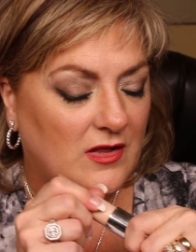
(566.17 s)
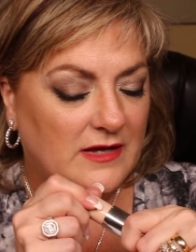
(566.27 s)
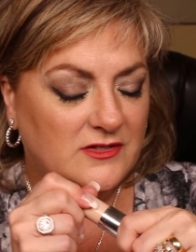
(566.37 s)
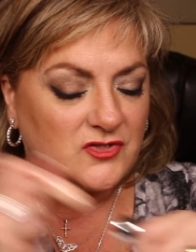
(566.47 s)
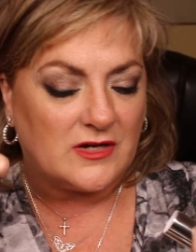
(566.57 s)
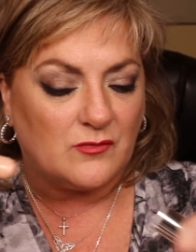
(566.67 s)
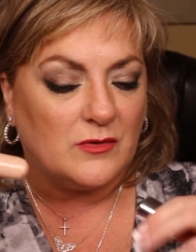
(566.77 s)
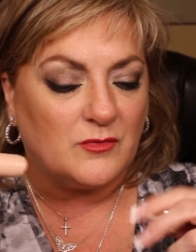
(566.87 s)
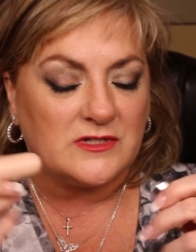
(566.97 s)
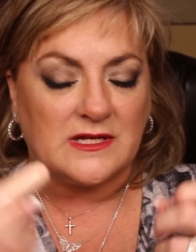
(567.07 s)
I'm going to try it
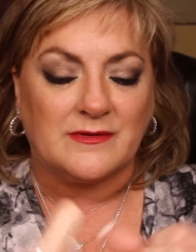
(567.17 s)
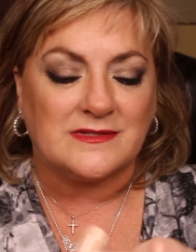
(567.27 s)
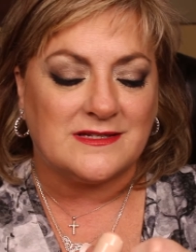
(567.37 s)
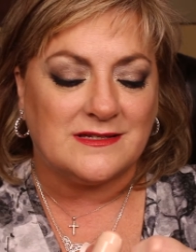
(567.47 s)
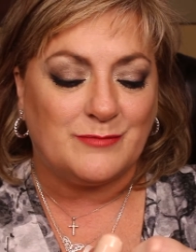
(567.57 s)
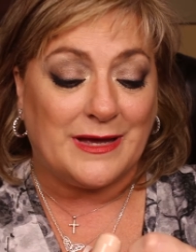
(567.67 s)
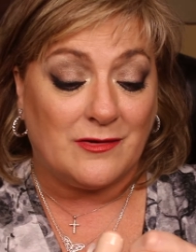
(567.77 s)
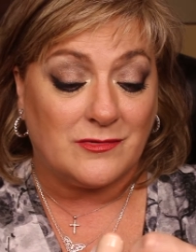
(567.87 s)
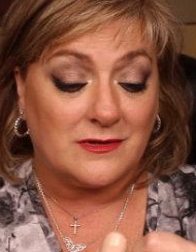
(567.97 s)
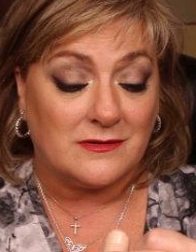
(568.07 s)
one more time because I did
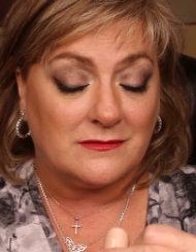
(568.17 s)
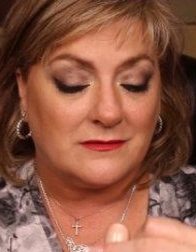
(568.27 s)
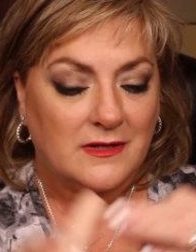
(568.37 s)
powder.